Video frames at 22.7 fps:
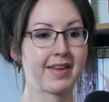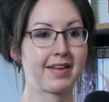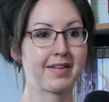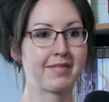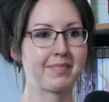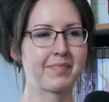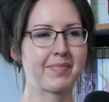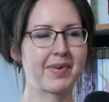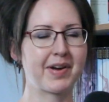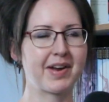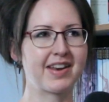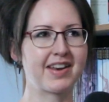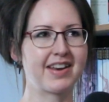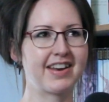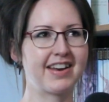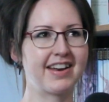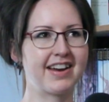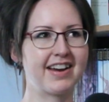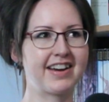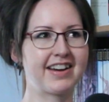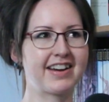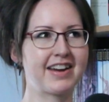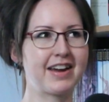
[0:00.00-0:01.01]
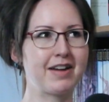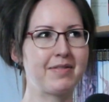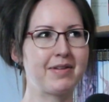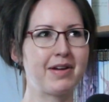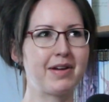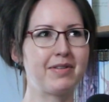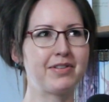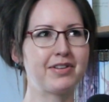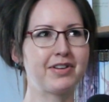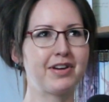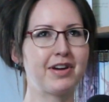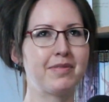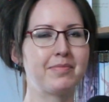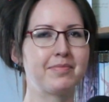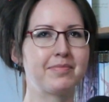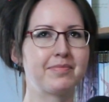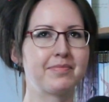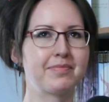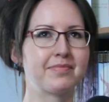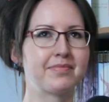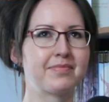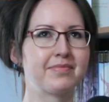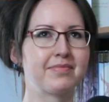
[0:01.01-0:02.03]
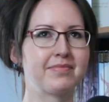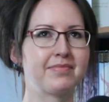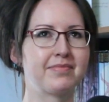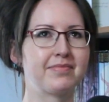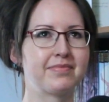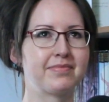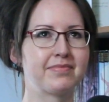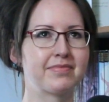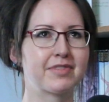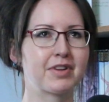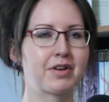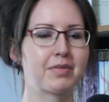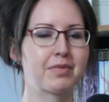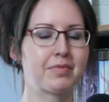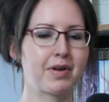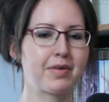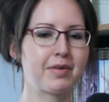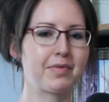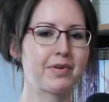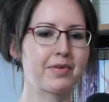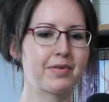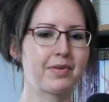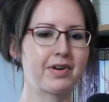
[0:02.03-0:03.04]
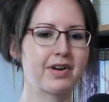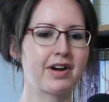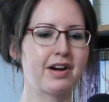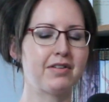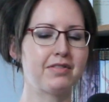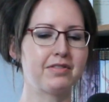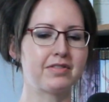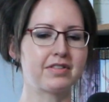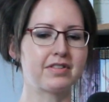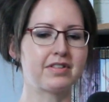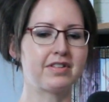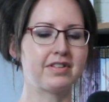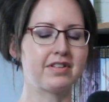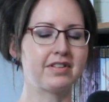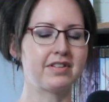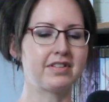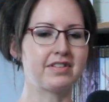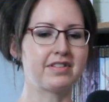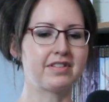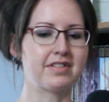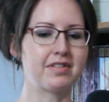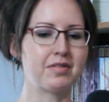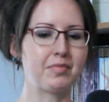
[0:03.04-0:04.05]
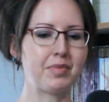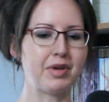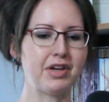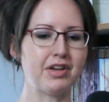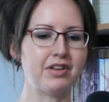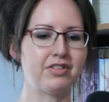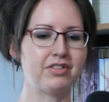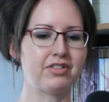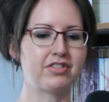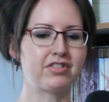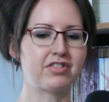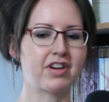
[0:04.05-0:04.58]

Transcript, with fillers: But I kept, every time, or when we were out on the beach,